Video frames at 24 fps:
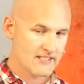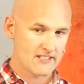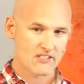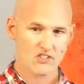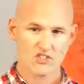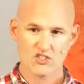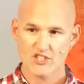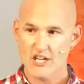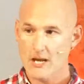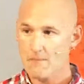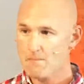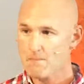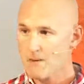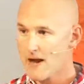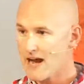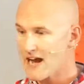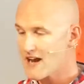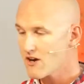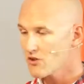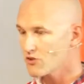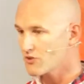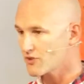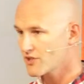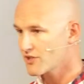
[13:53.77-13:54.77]
Step
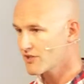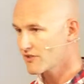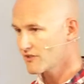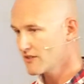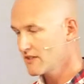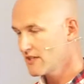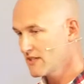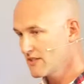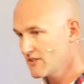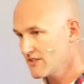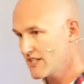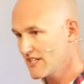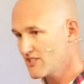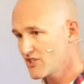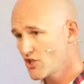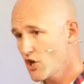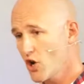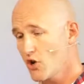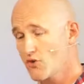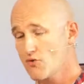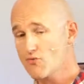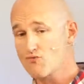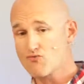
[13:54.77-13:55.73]
out, says God.